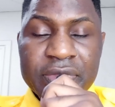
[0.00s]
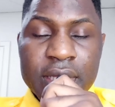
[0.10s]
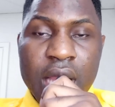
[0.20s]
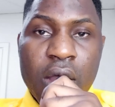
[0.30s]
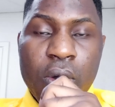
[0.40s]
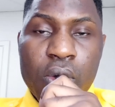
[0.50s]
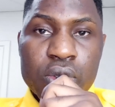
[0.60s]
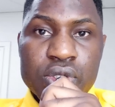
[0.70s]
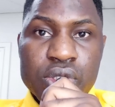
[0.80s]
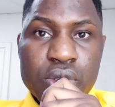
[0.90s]
Now,
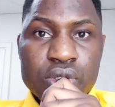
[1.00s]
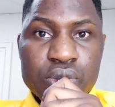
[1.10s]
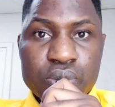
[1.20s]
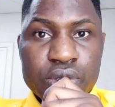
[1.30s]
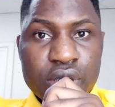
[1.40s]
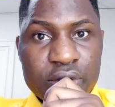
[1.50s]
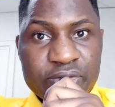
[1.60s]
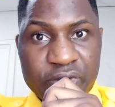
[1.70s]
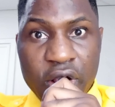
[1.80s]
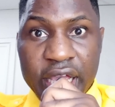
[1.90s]
also do not
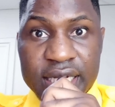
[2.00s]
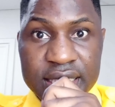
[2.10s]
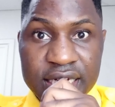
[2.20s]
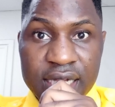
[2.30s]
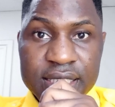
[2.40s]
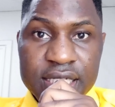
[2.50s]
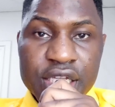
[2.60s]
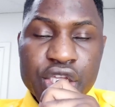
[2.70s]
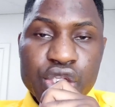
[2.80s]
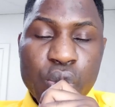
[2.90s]
forget that
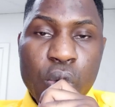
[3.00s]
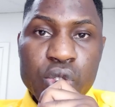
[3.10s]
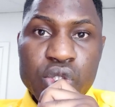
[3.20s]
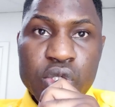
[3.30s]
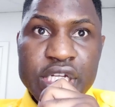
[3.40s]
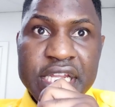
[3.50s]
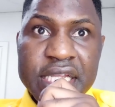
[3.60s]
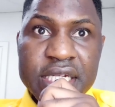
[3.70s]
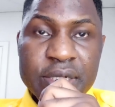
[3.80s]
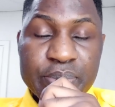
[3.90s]
you also
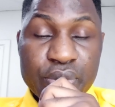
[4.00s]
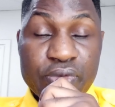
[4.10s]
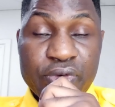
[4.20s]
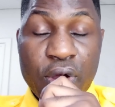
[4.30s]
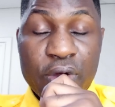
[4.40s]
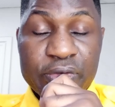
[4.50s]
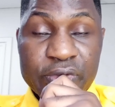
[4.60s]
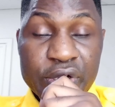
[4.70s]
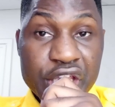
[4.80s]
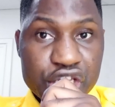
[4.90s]
need proof of
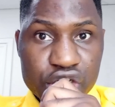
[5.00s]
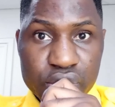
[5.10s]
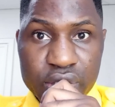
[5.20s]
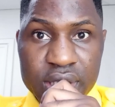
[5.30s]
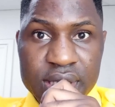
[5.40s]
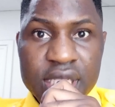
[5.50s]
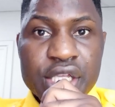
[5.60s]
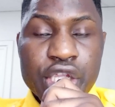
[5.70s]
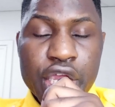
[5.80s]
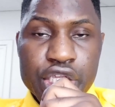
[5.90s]
insurance.
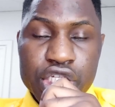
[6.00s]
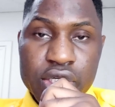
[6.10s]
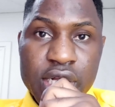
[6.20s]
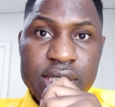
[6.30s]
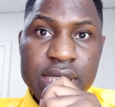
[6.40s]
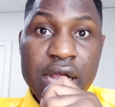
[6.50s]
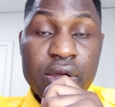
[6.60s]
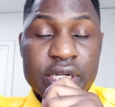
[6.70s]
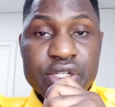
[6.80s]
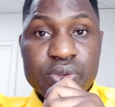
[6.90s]
Your insurance,
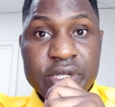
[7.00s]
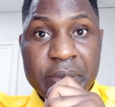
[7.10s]
according to the